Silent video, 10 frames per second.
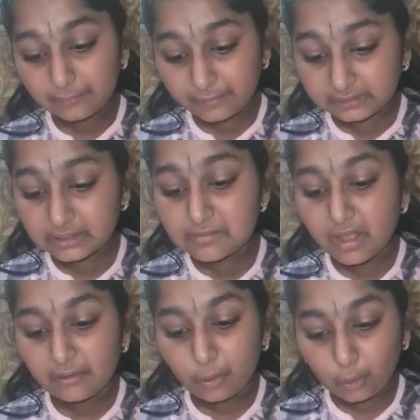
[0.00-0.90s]
with
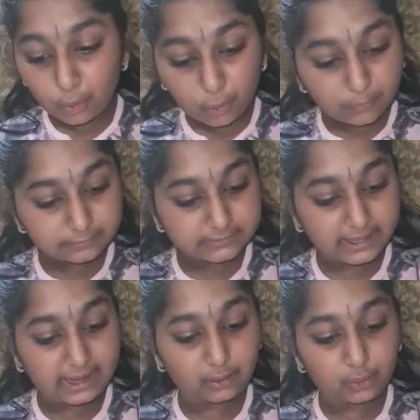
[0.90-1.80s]
whom
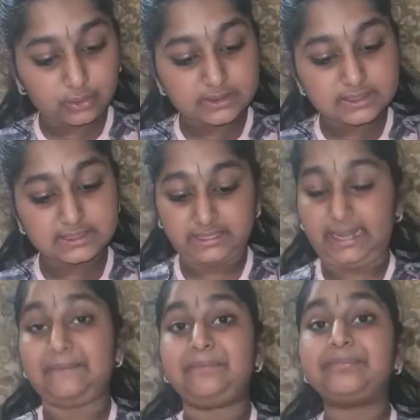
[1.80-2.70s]
they could stay.